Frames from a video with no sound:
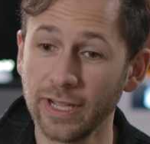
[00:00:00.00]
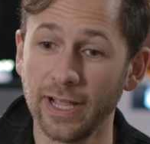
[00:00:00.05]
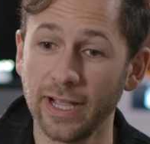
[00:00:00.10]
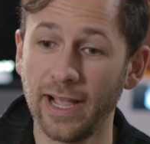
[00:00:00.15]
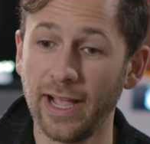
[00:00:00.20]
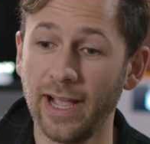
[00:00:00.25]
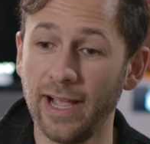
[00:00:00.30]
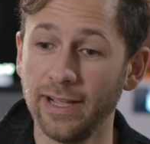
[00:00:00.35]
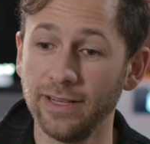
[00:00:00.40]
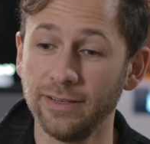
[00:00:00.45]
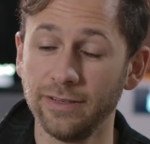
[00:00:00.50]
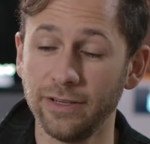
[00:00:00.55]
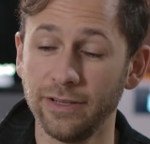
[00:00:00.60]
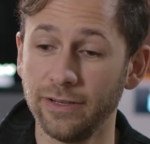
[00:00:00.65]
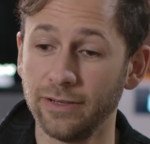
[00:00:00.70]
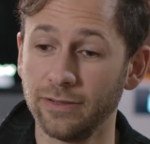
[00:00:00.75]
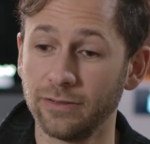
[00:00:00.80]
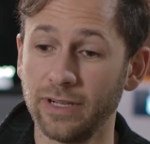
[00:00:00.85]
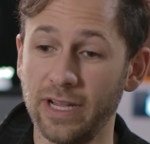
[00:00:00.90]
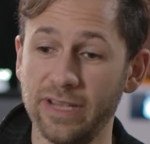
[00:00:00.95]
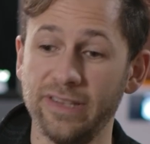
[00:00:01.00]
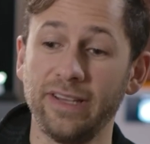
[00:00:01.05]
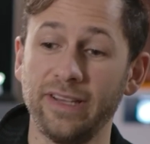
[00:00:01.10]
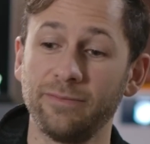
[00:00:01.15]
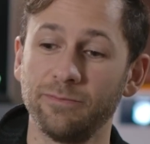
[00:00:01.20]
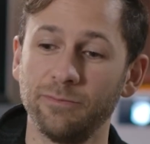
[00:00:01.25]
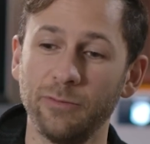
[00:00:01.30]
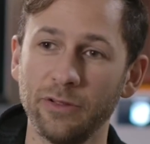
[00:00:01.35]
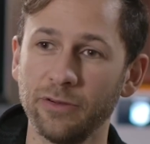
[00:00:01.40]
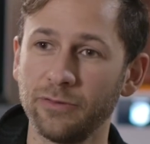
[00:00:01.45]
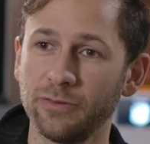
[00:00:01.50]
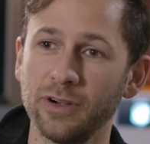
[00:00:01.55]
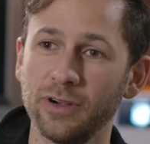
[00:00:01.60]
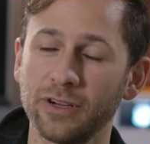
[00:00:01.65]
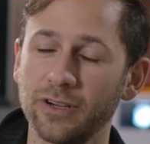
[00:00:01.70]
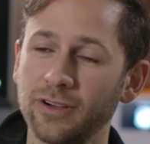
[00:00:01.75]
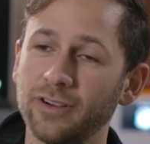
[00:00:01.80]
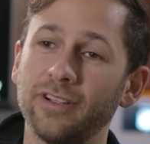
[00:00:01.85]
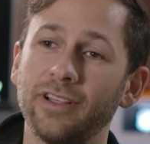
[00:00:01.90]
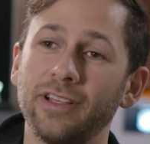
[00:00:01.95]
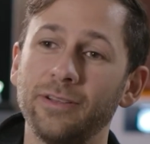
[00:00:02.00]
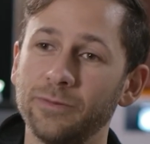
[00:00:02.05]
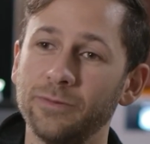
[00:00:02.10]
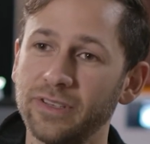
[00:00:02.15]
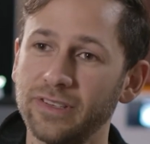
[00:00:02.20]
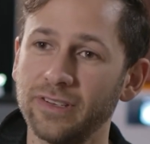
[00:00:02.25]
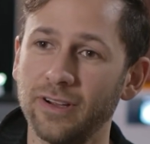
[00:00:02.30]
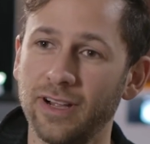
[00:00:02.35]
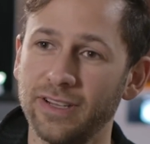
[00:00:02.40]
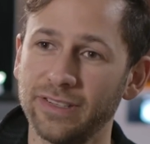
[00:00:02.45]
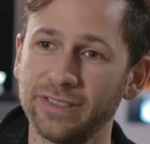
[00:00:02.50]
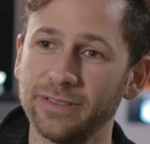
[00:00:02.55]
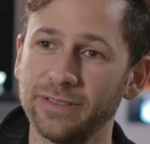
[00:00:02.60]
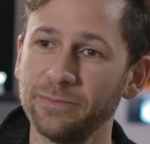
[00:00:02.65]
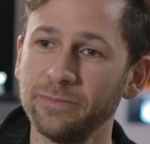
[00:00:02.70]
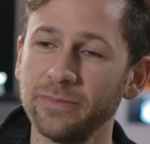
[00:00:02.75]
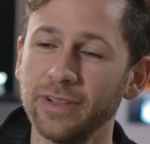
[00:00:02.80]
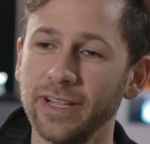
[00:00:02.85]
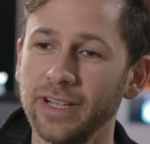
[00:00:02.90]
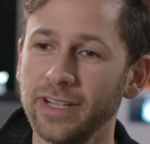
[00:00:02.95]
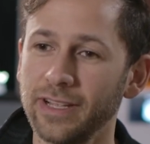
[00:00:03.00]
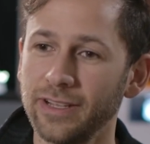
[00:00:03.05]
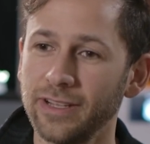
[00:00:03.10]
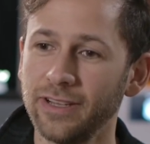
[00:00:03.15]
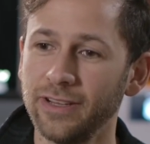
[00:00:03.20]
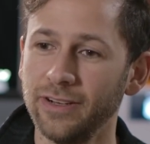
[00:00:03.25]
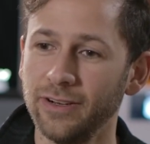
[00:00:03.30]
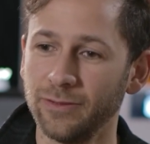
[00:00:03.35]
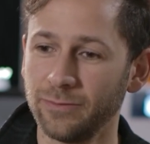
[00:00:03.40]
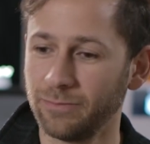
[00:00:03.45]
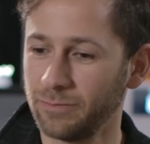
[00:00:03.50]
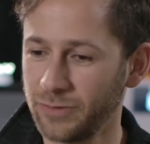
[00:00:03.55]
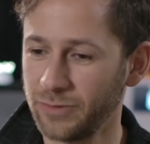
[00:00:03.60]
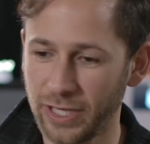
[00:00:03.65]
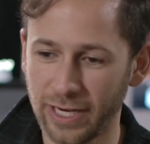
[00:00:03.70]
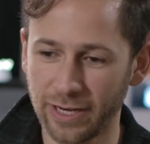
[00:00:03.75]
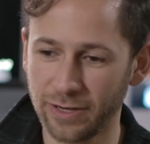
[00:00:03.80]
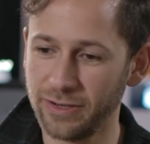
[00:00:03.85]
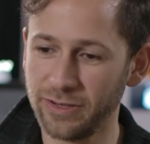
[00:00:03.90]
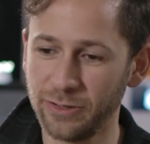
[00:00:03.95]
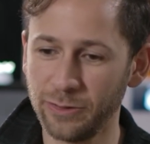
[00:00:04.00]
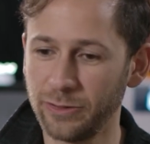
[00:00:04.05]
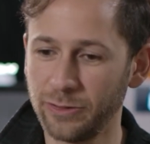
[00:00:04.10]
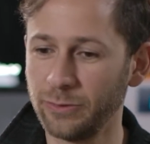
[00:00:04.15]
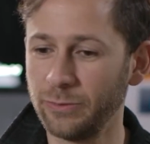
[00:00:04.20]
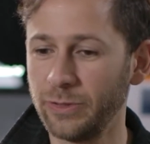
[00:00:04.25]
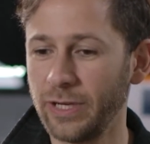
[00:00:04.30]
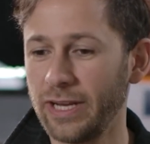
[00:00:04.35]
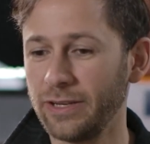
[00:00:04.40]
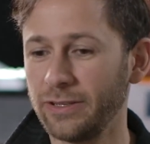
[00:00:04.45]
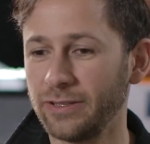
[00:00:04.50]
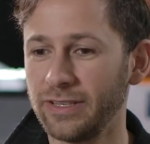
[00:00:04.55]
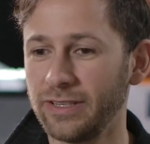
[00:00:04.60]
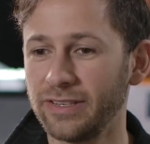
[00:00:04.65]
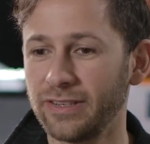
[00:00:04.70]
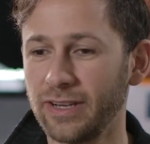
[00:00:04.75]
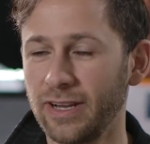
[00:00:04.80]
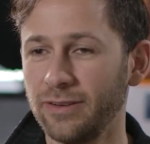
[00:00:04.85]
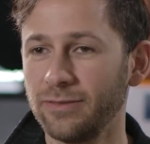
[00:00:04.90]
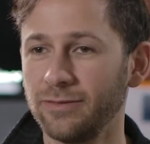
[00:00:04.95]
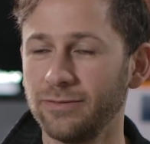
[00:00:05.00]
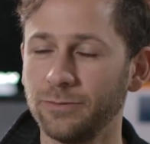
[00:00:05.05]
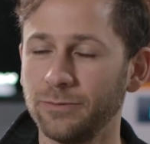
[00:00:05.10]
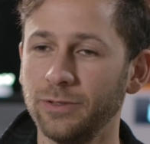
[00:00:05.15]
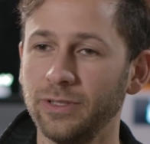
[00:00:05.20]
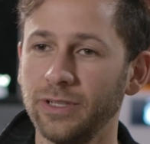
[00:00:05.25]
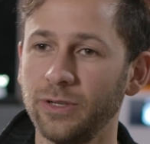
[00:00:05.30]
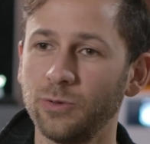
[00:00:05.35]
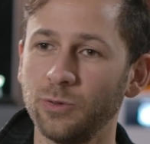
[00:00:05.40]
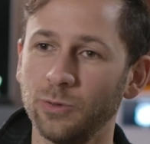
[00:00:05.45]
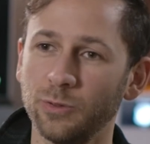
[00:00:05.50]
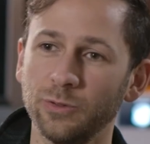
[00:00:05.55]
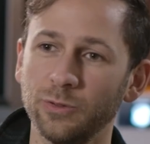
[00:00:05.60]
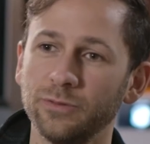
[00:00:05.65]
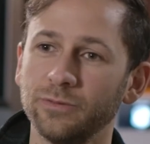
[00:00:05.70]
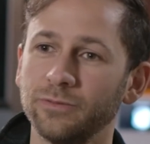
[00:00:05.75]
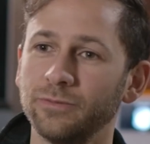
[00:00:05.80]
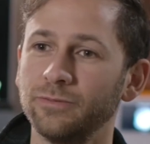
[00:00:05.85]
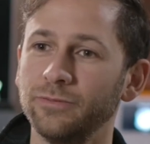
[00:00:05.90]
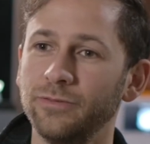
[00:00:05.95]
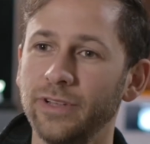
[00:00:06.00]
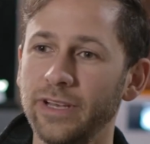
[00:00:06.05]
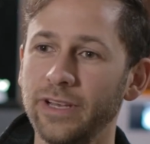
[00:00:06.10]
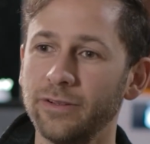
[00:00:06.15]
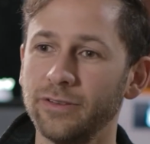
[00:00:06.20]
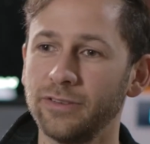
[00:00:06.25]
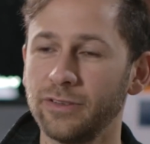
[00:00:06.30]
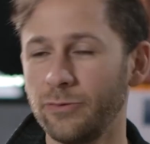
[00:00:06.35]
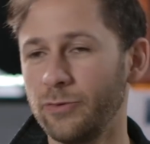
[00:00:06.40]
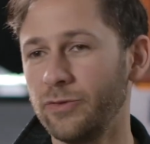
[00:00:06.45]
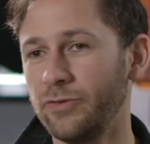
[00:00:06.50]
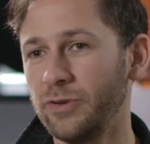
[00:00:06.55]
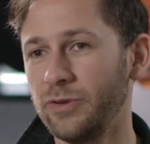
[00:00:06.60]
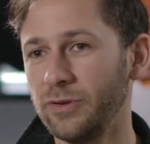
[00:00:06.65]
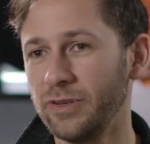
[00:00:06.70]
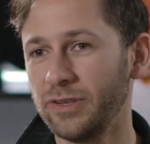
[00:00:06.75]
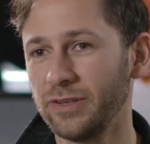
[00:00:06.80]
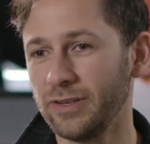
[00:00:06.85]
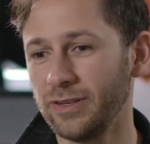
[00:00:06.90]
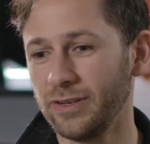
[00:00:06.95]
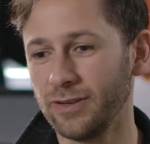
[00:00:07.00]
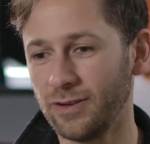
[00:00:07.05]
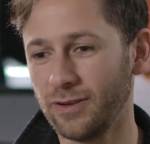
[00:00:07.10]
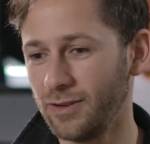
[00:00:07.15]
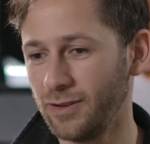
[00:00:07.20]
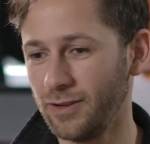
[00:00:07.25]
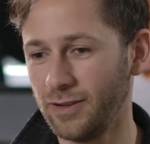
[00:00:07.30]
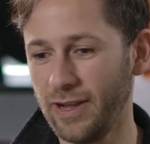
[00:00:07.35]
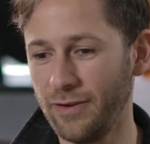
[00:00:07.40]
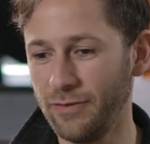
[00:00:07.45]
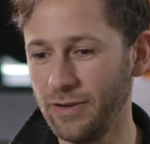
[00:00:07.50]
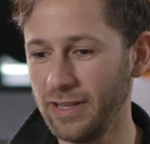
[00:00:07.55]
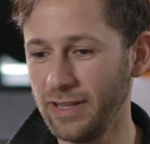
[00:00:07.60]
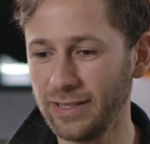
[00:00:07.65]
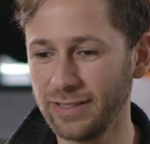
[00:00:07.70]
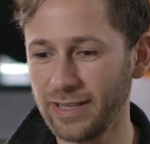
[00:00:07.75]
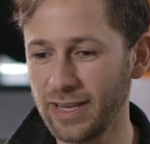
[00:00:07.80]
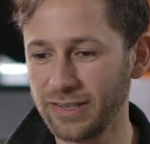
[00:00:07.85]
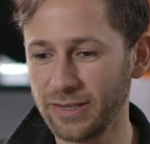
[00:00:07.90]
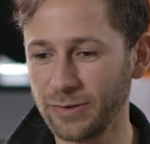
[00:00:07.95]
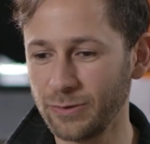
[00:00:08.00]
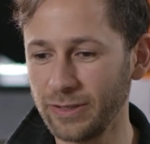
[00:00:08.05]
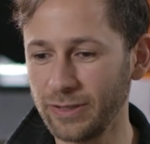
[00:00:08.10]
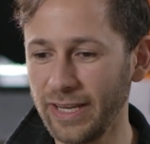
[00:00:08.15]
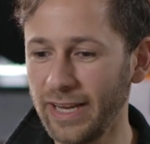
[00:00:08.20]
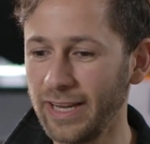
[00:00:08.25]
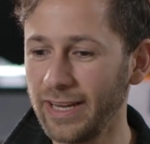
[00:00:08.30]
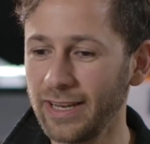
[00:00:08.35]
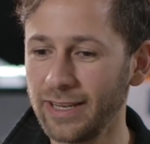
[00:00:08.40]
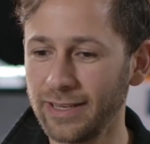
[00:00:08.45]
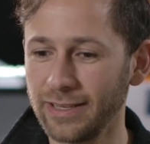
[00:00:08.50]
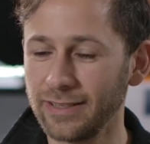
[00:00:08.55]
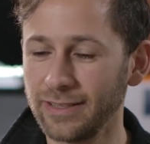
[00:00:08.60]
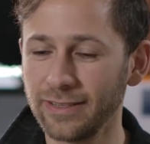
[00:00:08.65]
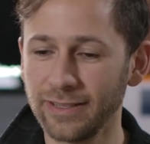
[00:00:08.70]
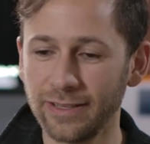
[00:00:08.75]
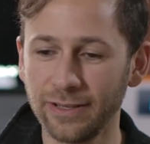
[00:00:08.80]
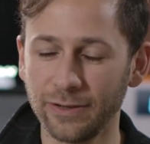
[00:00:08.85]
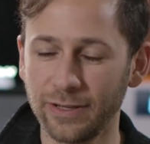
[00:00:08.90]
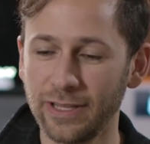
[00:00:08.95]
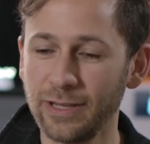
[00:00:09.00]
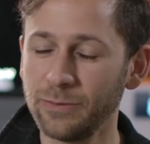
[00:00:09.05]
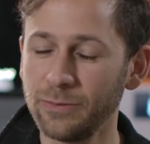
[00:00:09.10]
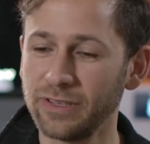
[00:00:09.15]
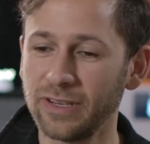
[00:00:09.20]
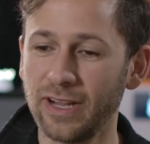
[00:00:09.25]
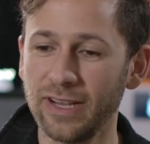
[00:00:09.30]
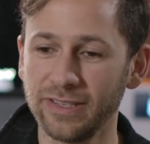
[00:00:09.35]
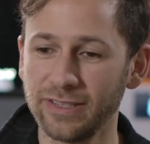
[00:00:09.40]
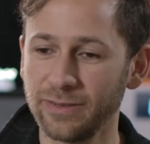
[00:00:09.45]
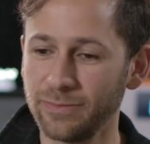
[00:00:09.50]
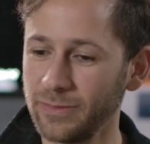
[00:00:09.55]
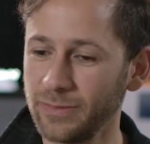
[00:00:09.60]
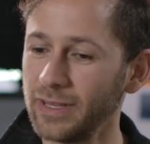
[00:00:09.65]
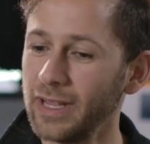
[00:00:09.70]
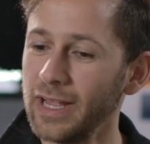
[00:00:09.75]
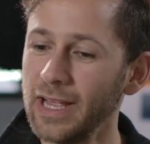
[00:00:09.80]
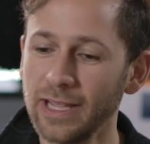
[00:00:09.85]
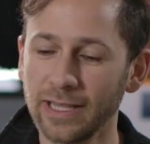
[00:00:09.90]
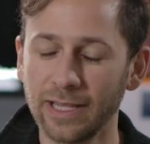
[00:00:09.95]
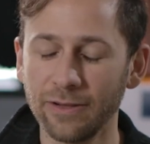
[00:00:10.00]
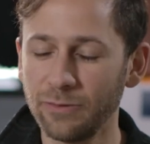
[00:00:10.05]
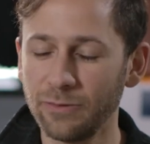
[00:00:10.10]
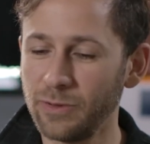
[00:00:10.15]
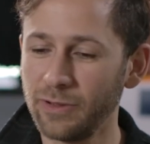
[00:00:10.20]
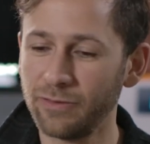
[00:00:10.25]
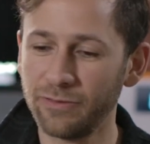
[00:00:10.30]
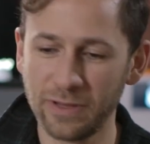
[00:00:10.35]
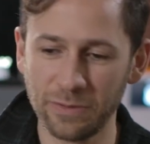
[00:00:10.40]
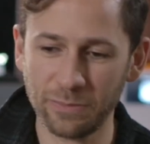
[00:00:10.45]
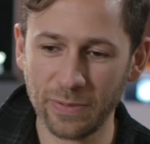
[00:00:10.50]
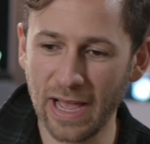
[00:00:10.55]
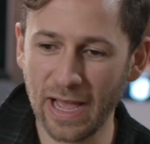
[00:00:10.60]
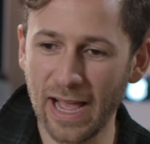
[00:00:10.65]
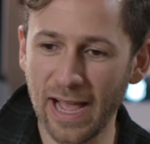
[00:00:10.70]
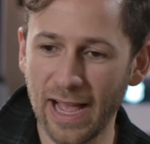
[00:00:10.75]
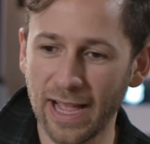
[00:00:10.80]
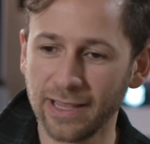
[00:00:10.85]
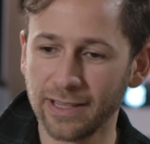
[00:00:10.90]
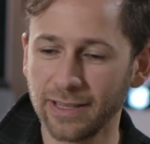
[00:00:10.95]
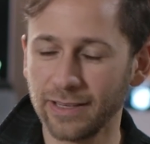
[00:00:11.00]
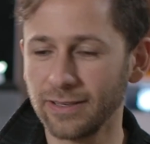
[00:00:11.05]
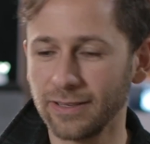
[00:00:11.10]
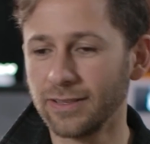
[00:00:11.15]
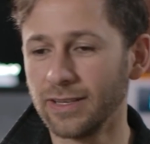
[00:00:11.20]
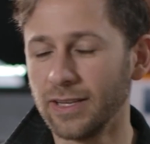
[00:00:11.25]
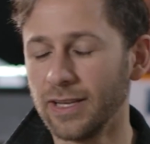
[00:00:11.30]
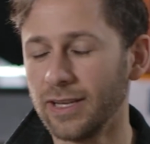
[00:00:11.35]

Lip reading: And guys like Mother Frunker, he was awesome. Check out his YouTube channel. He's got really cool videos and reviews on everything Tesla related, and he was awesome, giving me feedback and